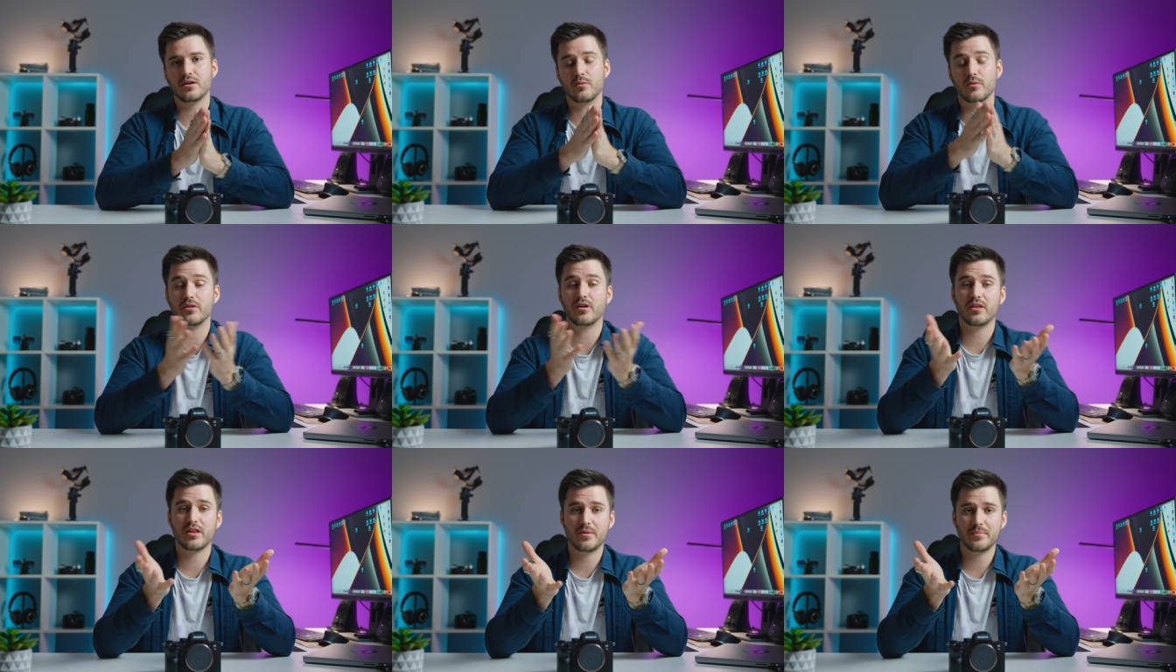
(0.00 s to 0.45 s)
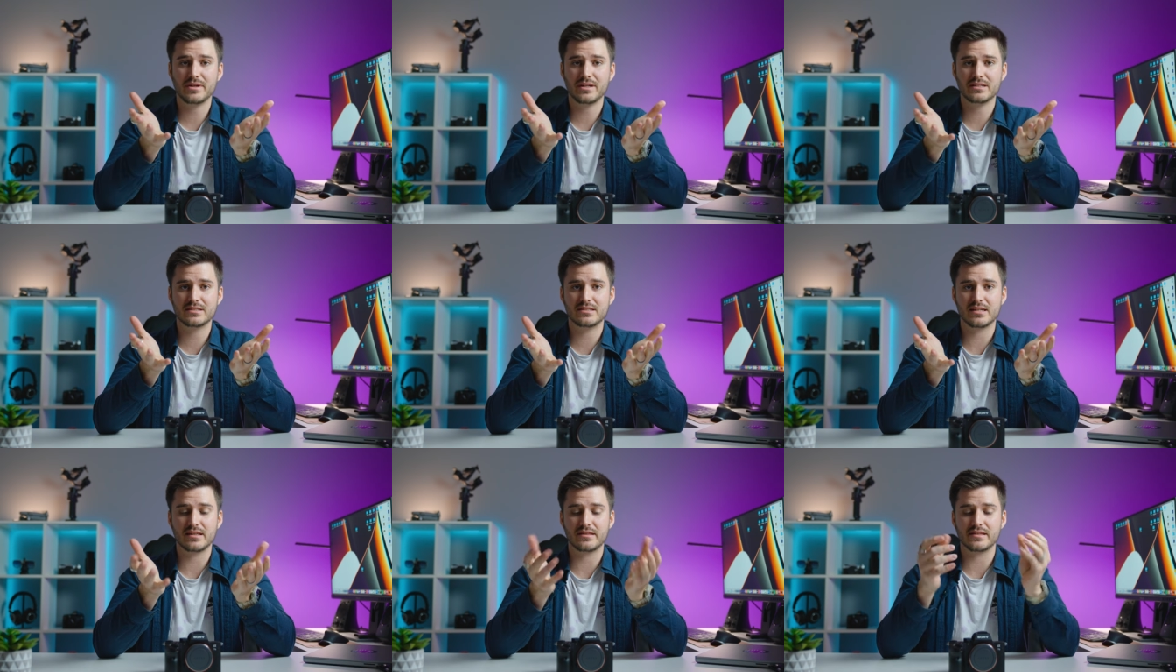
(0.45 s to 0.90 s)
With all that
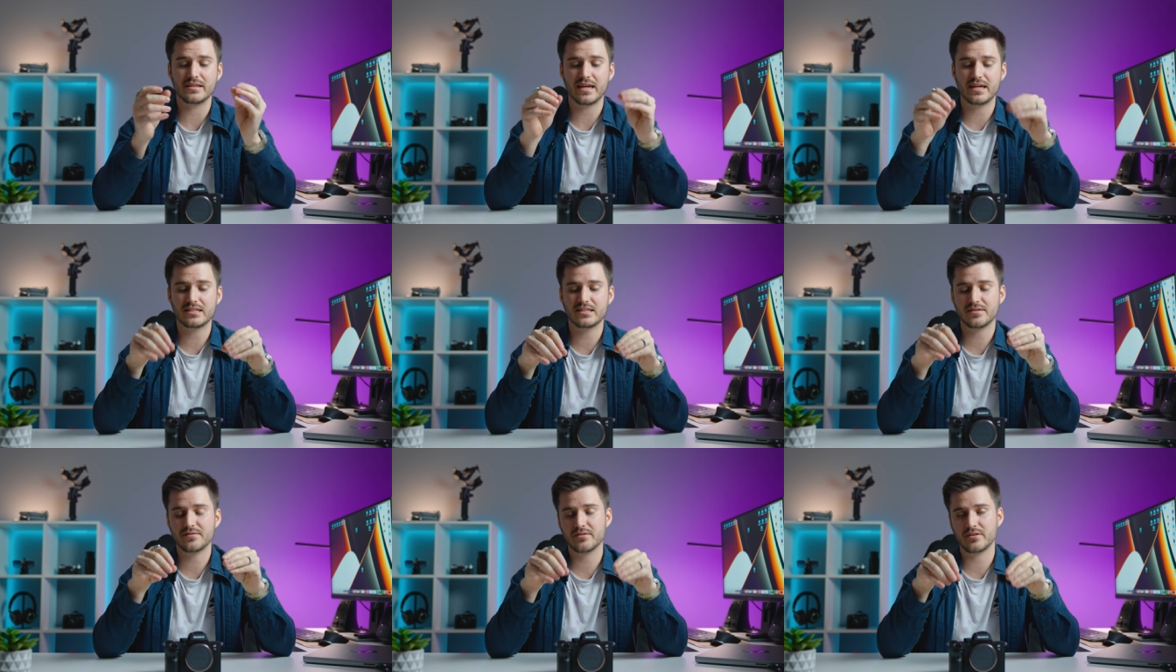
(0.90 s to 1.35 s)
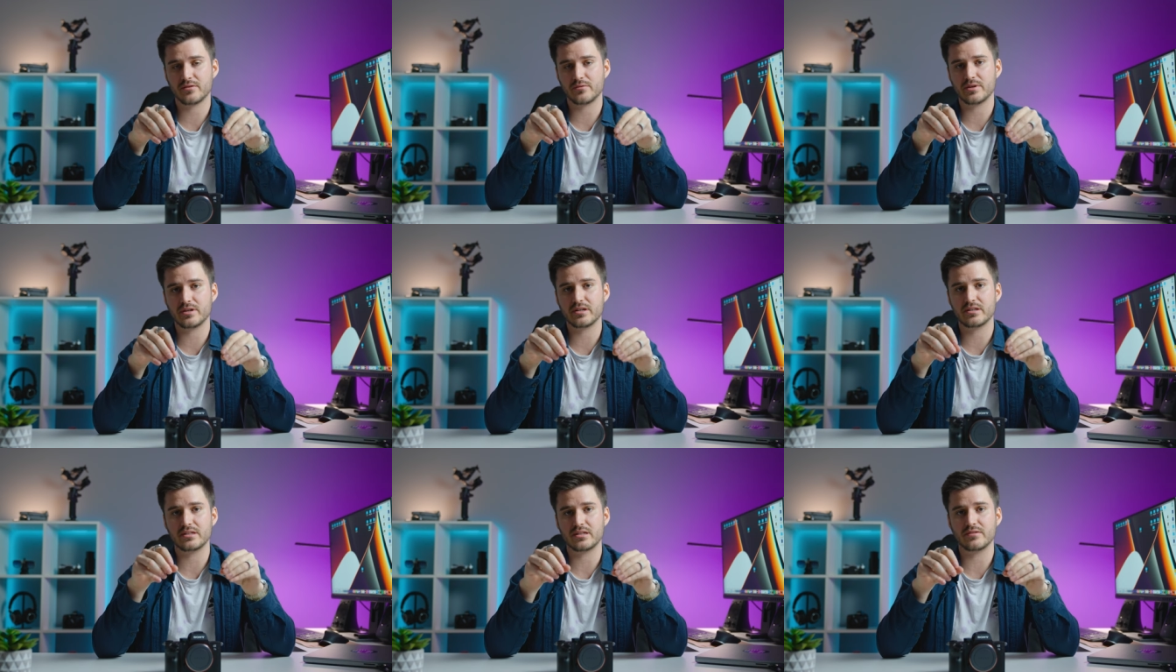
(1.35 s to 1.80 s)
being said, the a7
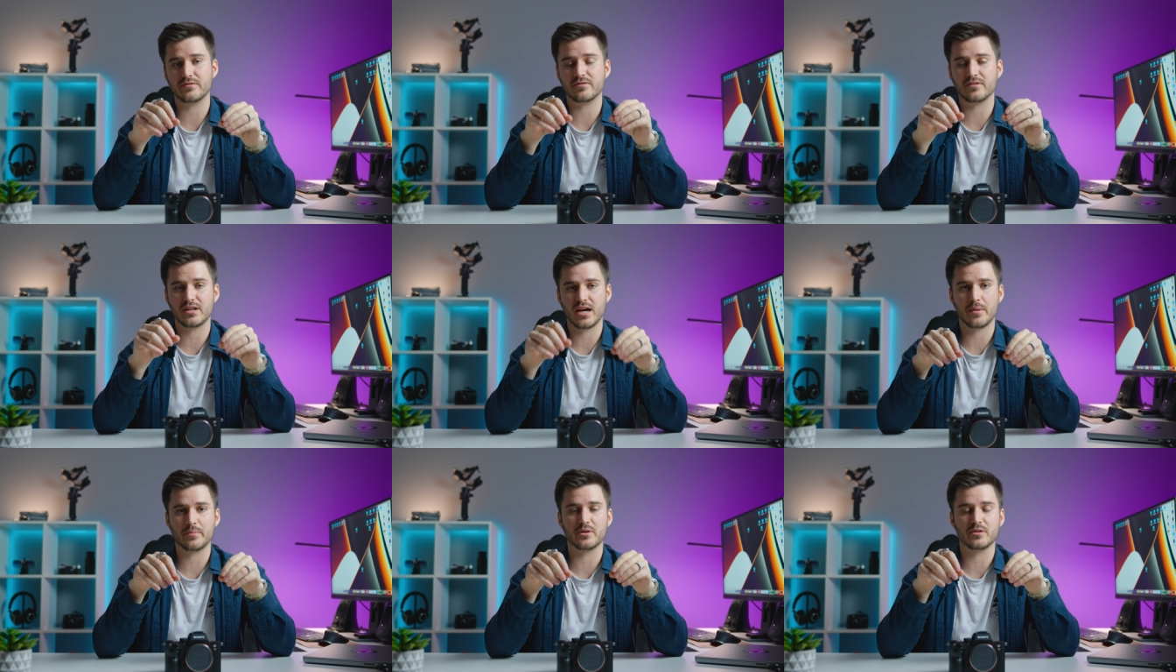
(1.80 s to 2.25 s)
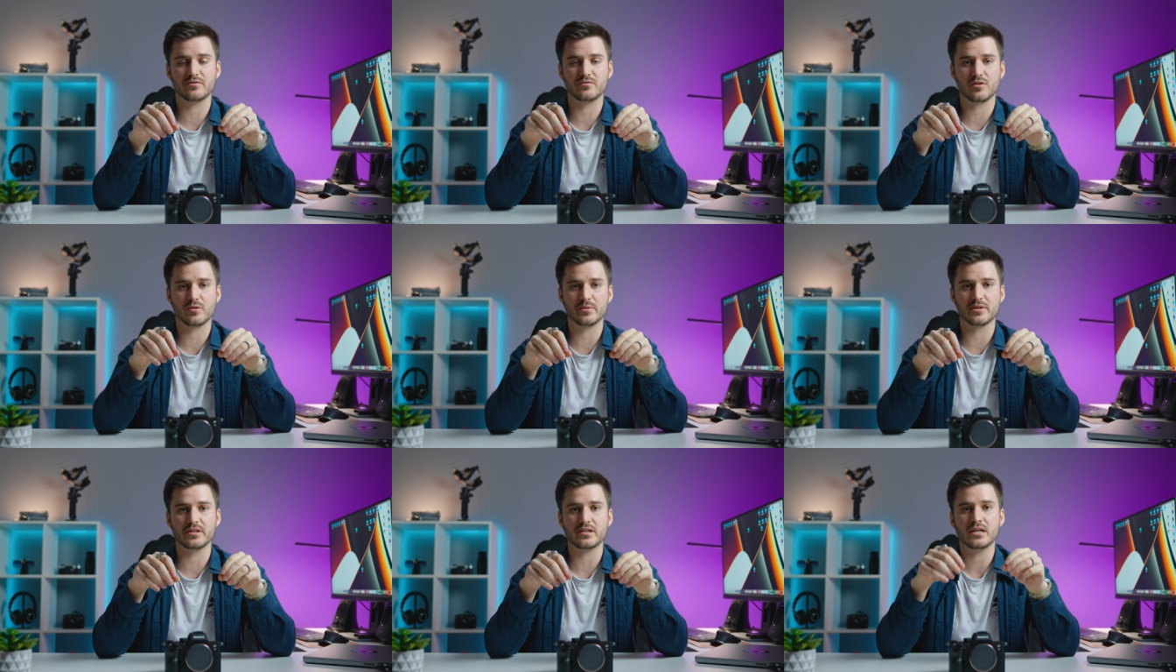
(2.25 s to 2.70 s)
III did phenomenal
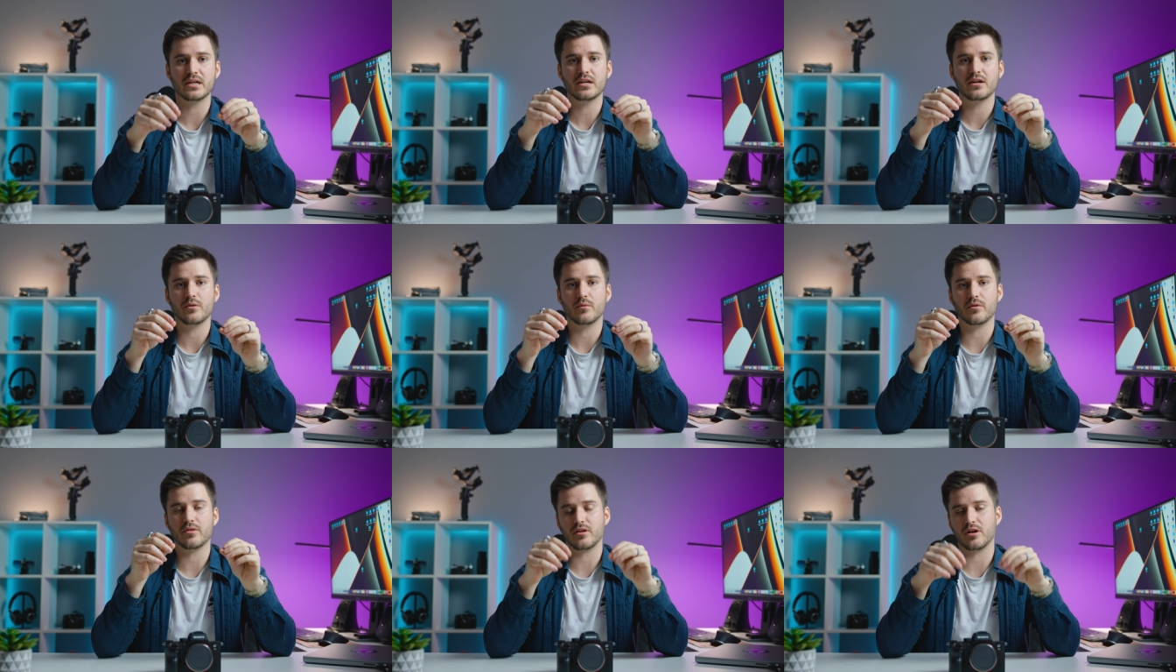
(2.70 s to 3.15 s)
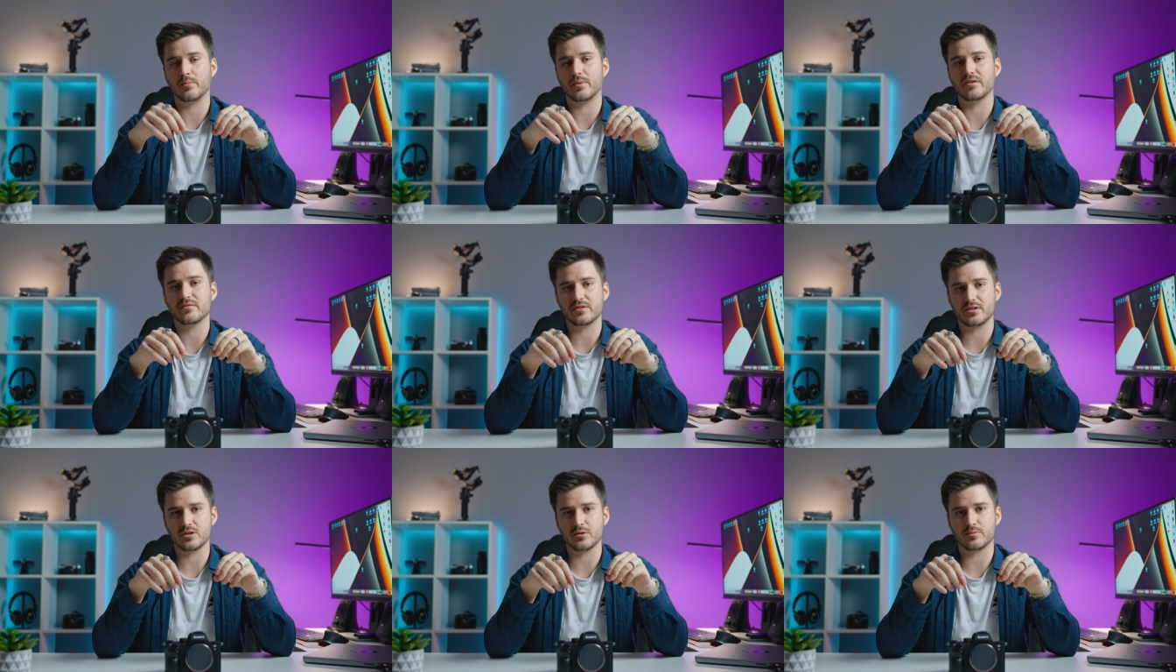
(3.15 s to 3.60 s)
for me with all
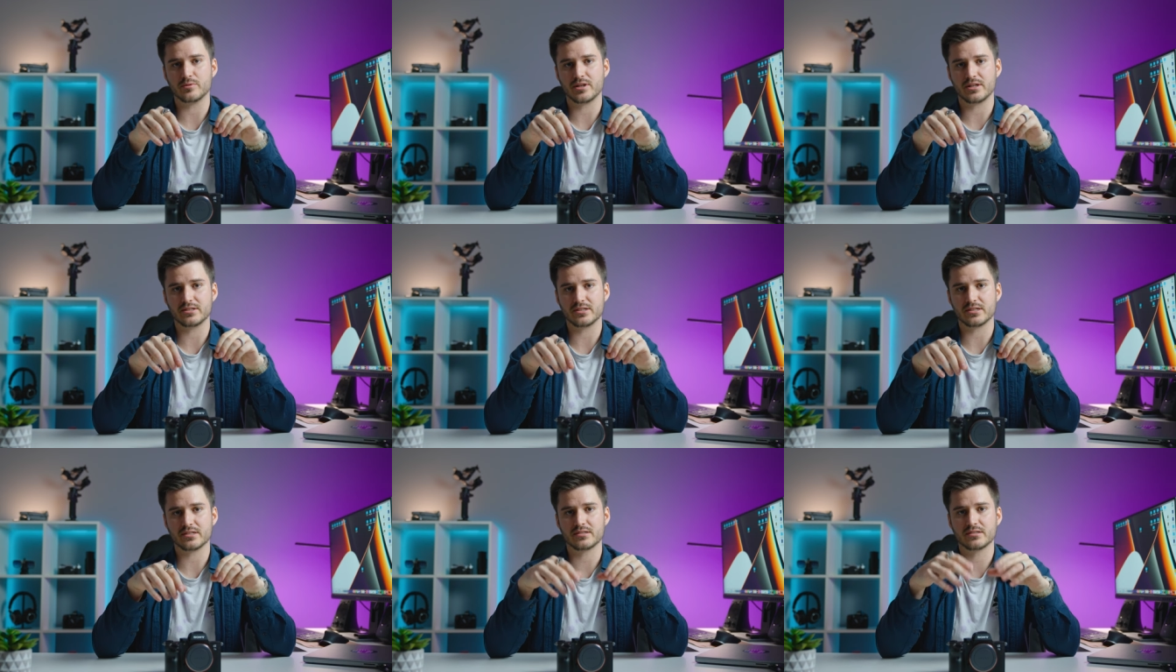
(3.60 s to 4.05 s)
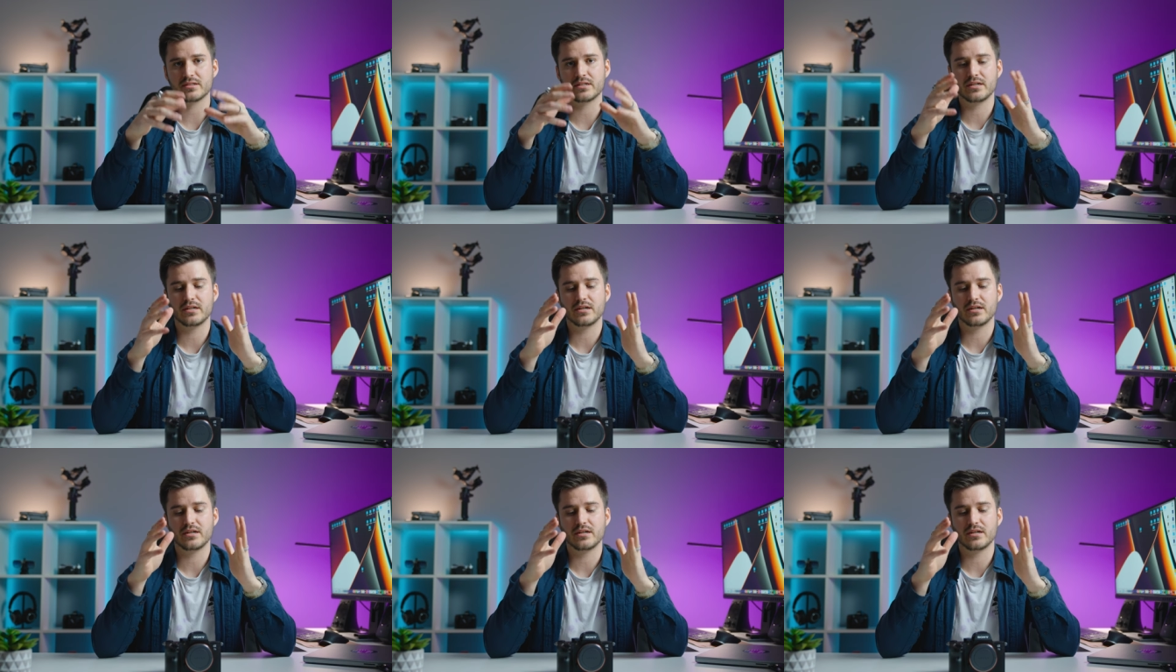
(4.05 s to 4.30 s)
my video projects